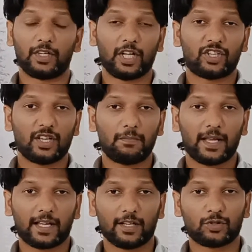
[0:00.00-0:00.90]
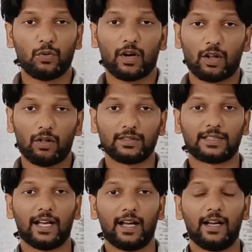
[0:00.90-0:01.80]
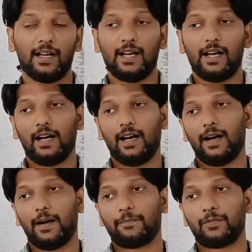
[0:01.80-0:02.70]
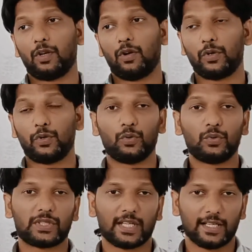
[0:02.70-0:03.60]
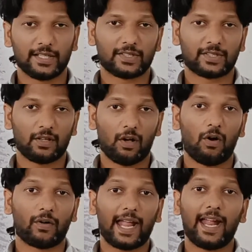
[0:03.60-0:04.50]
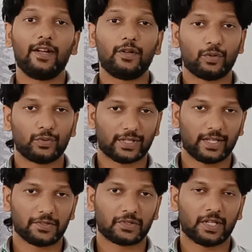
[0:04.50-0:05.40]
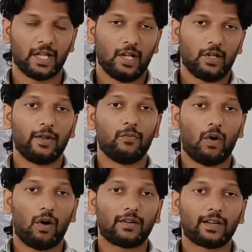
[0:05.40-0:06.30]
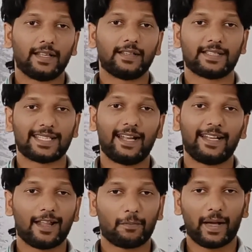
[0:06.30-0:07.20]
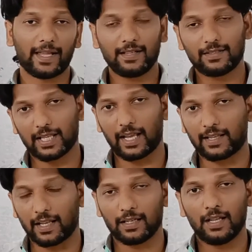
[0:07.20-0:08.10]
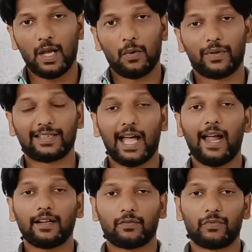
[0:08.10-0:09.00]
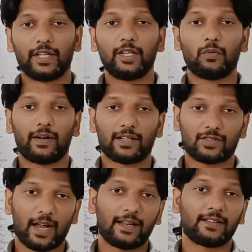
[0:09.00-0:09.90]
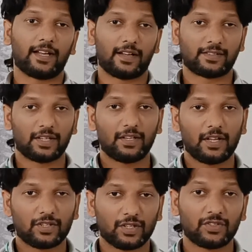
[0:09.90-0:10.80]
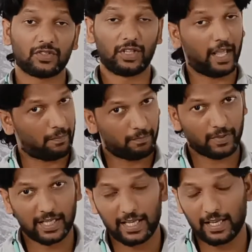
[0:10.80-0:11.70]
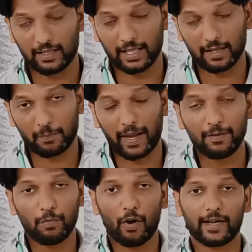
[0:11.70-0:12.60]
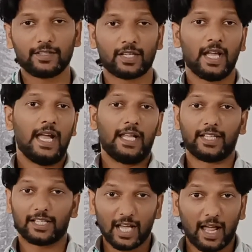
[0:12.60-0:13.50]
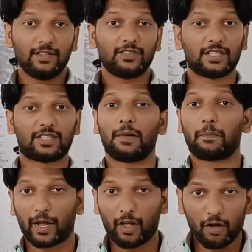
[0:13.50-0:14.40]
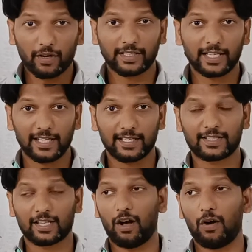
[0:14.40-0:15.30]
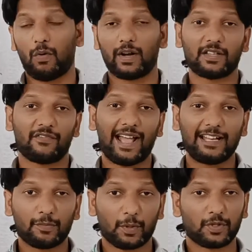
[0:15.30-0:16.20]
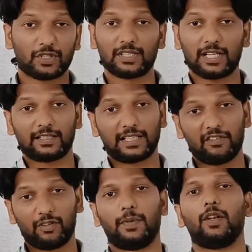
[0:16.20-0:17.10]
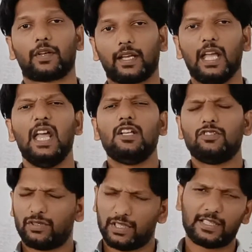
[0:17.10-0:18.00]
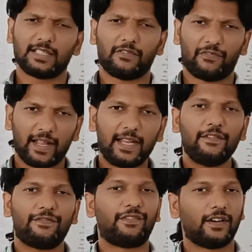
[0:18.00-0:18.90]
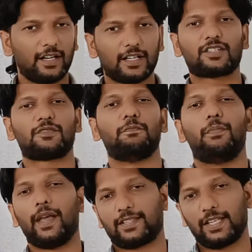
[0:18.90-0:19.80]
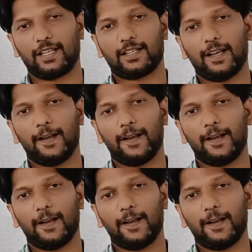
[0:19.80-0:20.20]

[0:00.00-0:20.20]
decision makers, who are all the users or end users involved in this entire buying cycle. With that, we need to understand their designations, their pain points, their challenges, their priorities, what is the value proposition that they would be looking. So this is the very first basic